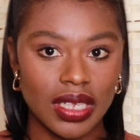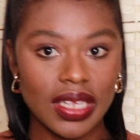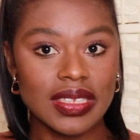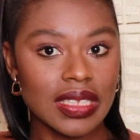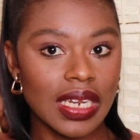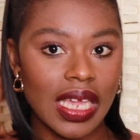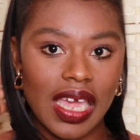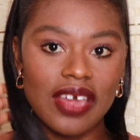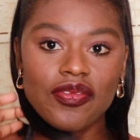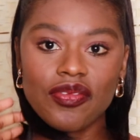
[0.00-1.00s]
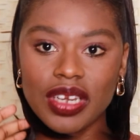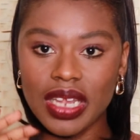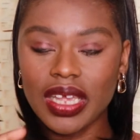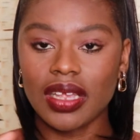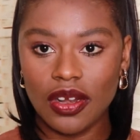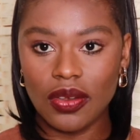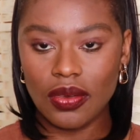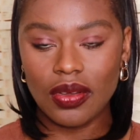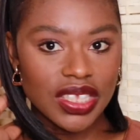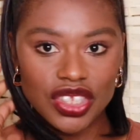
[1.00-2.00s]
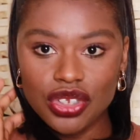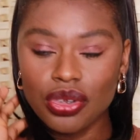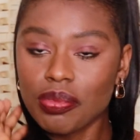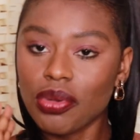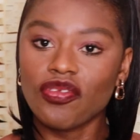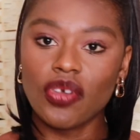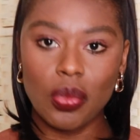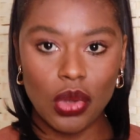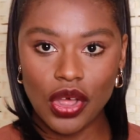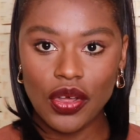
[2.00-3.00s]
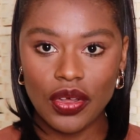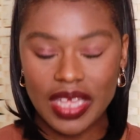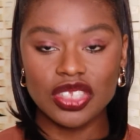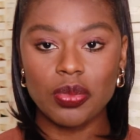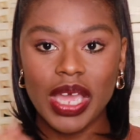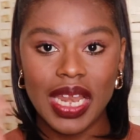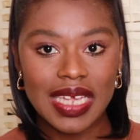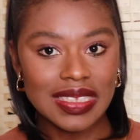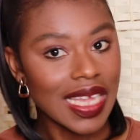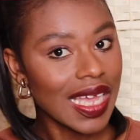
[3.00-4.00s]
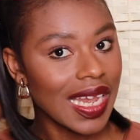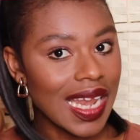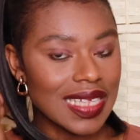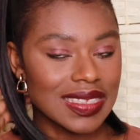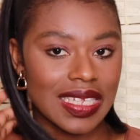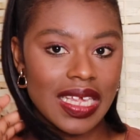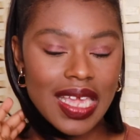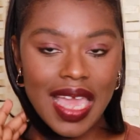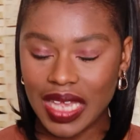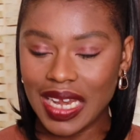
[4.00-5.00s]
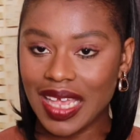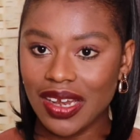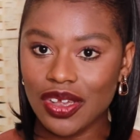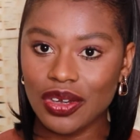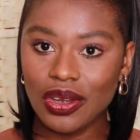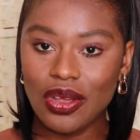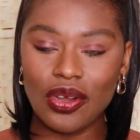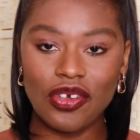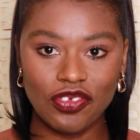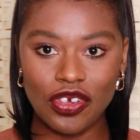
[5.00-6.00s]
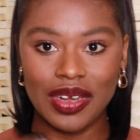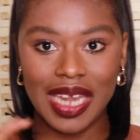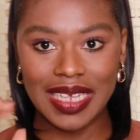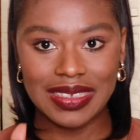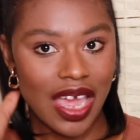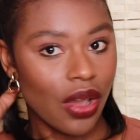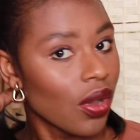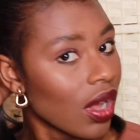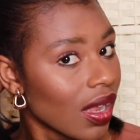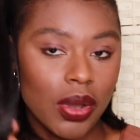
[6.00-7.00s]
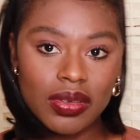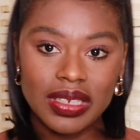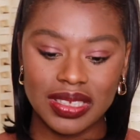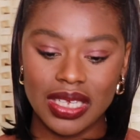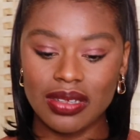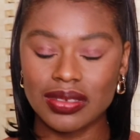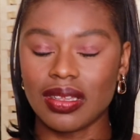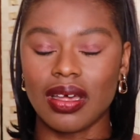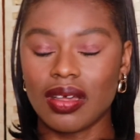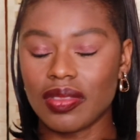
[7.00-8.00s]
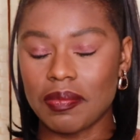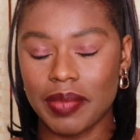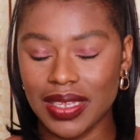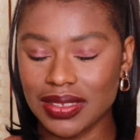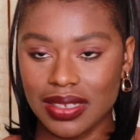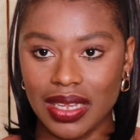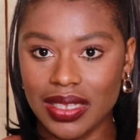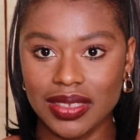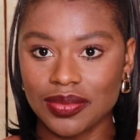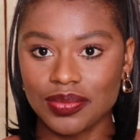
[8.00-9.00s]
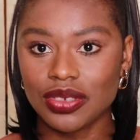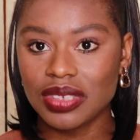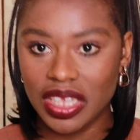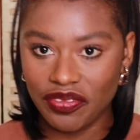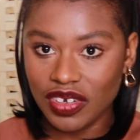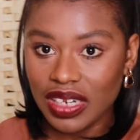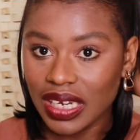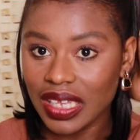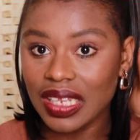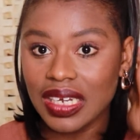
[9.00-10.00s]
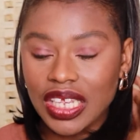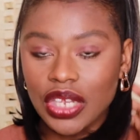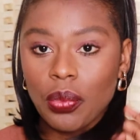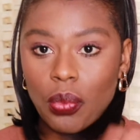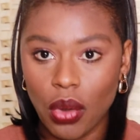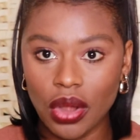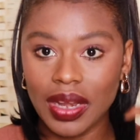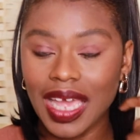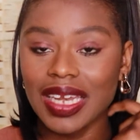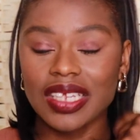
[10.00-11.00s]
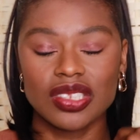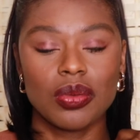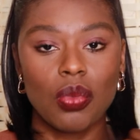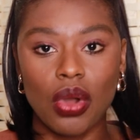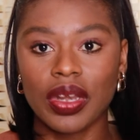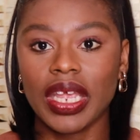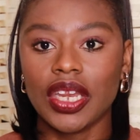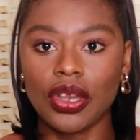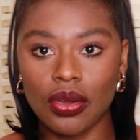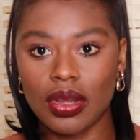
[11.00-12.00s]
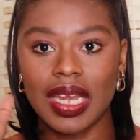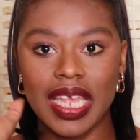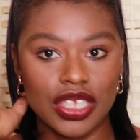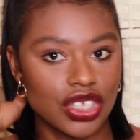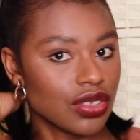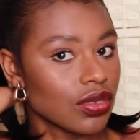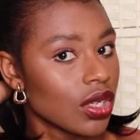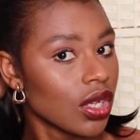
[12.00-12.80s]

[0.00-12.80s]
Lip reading: is an everyday look. It's suitable for work as well as a classy and elegant look for a night out. Ponytails are the best. Like, you definitely need one, at least one in your collection.